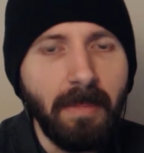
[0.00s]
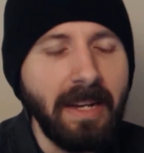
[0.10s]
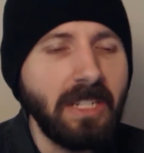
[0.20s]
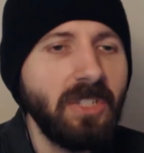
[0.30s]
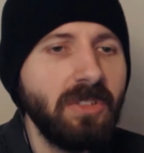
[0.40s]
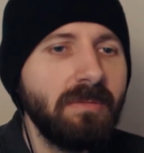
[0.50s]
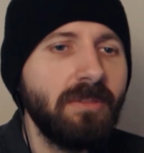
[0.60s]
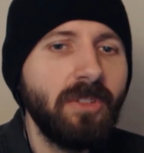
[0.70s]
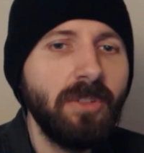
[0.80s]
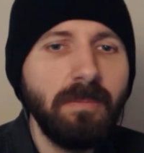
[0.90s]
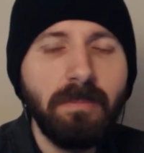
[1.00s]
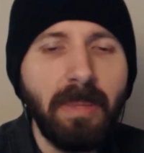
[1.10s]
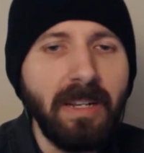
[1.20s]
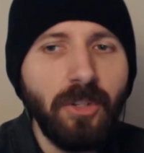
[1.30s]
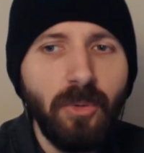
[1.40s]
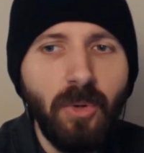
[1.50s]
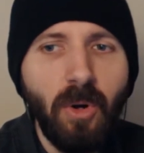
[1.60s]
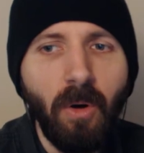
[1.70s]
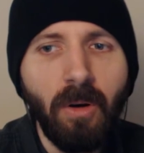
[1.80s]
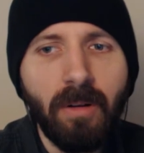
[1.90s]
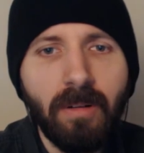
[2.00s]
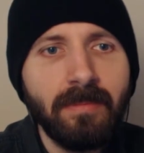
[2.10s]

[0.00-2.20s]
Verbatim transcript: Man, it's been too long.